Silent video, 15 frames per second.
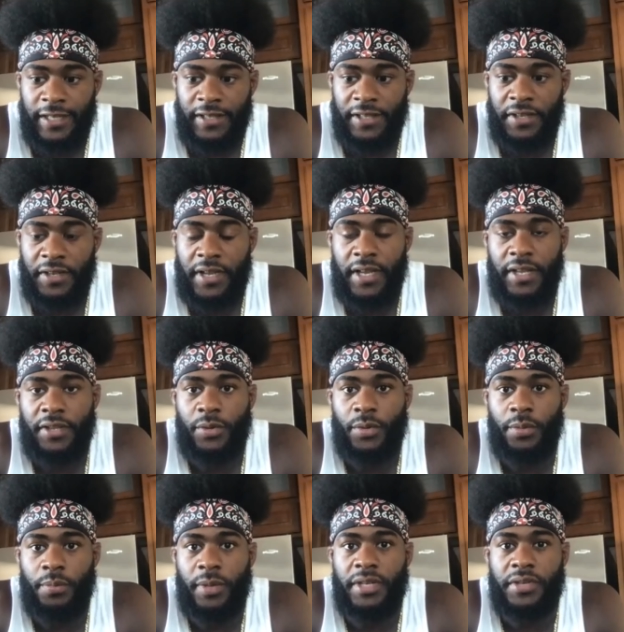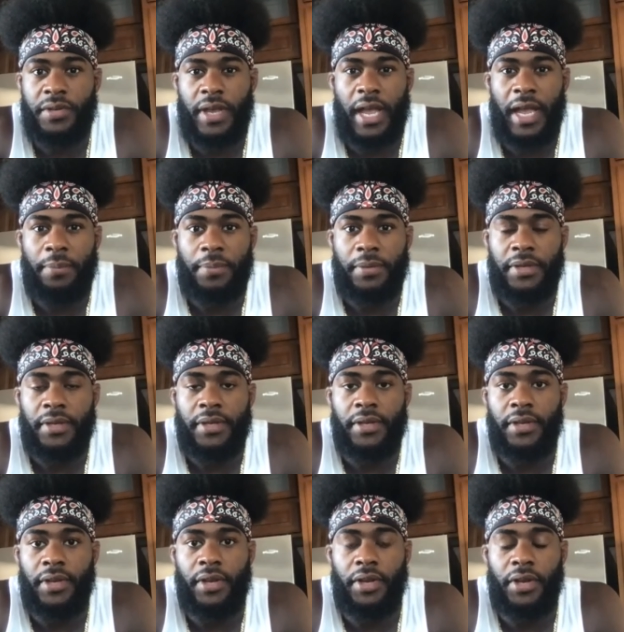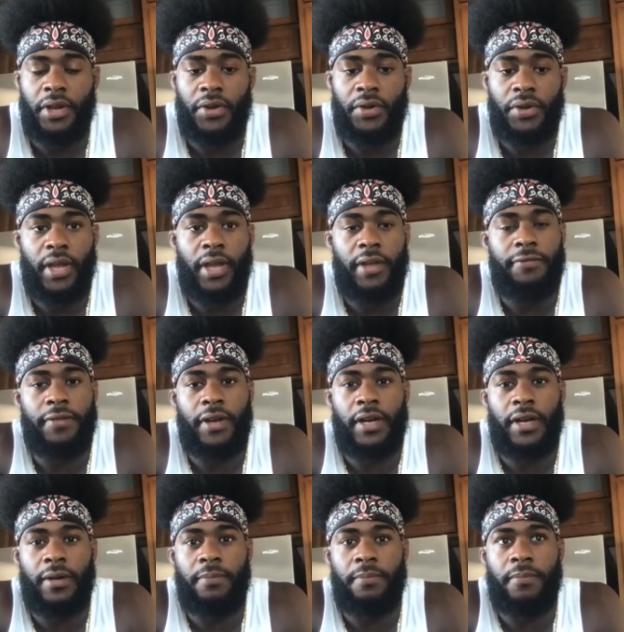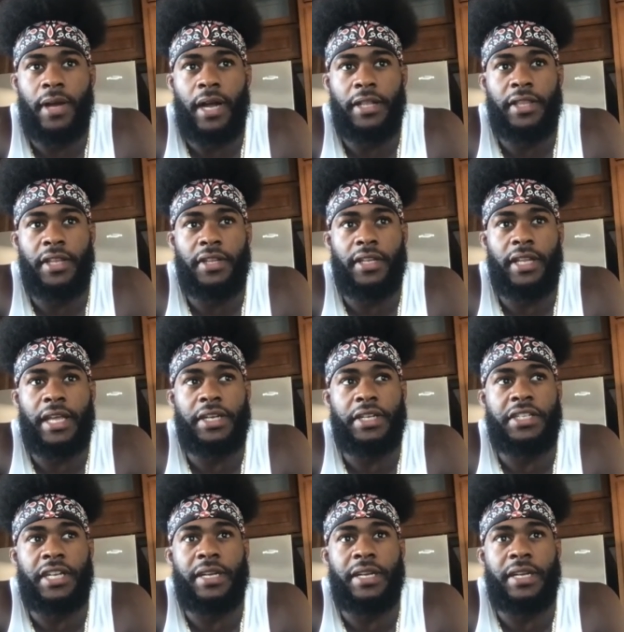I think you got to do what makes you happy. If I think a lot of the times